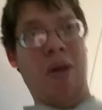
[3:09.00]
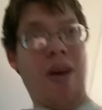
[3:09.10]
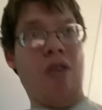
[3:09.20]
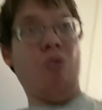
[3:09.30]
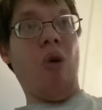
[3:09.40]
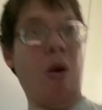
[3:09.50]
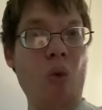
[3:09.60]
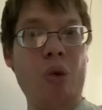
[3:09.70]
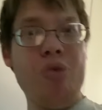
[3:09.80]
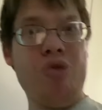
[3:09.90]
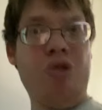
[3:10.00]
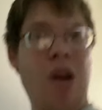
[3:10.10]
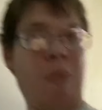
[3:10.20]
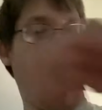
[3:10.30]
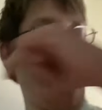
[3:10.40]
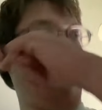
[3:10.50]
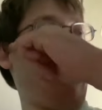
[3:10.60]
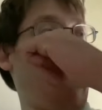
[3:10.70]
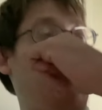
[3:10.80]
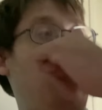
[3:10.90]
days where I won't stream. I
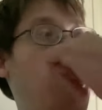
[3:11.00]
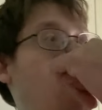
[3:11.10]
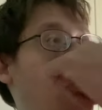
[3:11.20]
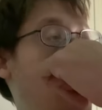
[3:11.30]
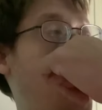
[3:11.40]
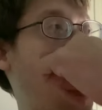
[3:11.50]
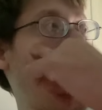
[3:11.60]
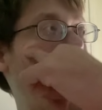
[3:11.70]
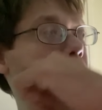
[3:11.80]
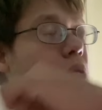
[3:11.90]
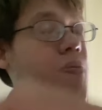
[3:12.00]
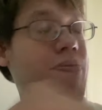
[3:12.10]
just got to see what I want to do.